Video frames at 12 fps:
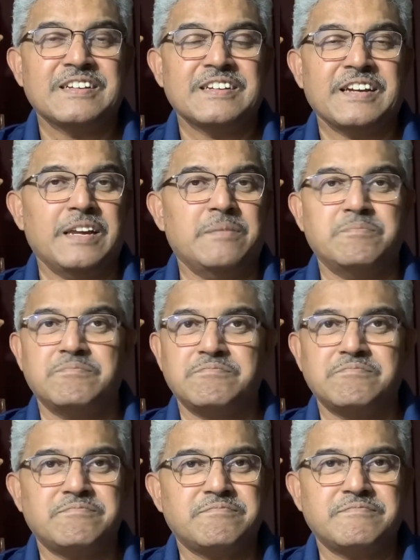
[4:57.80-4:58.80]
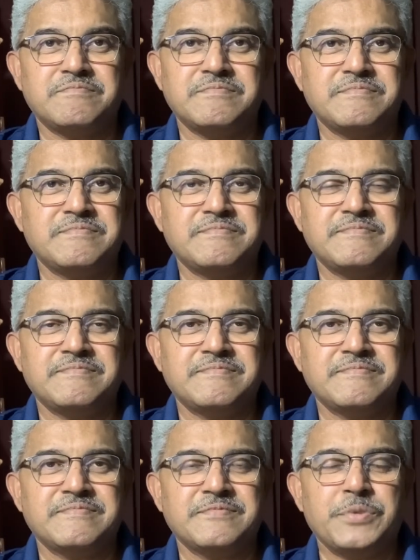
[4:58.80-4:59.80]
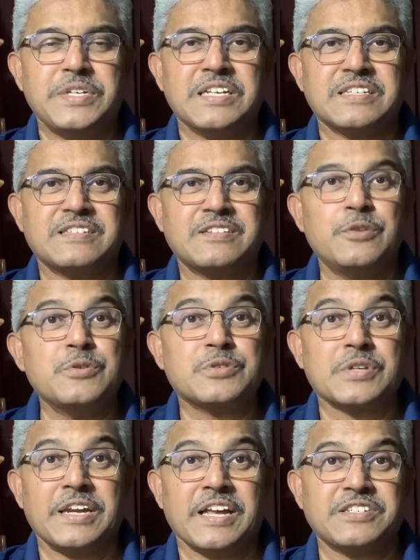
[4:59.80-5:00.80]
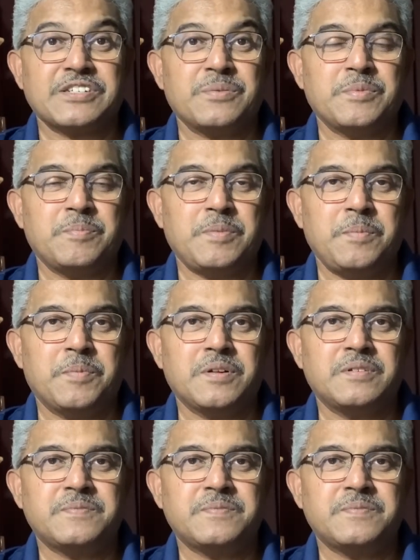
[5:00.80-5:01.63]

and we just lose connection with people.